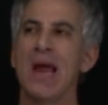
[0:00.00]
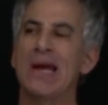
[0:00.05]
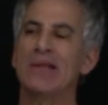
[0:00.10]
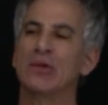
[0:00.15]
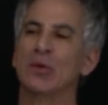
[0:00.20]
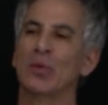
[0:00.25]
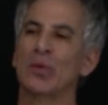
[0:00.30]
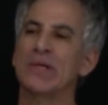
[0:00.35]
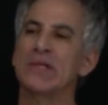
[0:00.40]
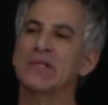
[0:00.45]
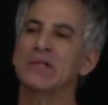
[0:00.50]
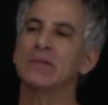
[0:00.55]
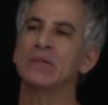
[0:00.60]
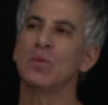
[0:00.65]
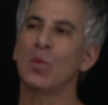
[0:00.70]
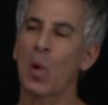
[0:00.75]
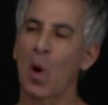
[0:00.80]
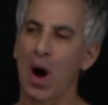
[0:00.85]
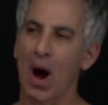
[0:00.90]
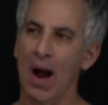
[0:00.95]
And the
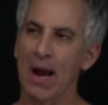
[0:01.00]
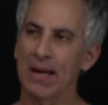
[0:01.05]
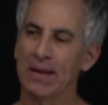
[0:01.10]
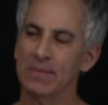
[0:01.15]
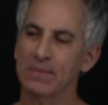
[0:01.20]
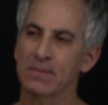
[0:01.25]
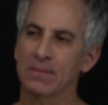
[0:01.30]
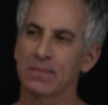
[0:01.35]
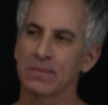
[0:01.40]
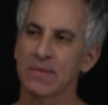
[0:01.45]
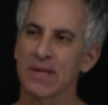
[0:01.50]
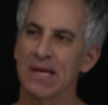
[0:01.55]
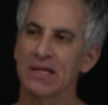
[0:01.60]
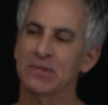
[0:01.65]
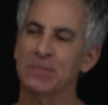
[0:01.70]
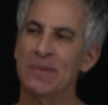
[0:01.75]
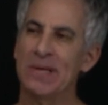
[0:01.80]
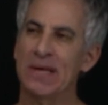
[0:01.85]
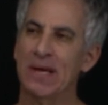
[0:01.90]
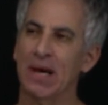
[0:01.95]
reason why
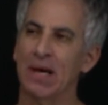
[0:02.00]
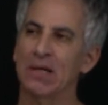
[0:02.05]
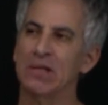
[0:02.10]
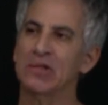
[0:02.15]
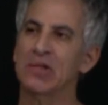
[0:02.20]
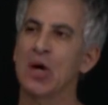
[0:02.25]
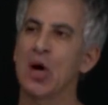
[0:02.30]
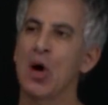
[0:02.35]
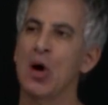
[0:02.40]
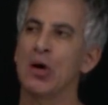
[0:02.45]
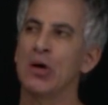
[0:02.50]
is because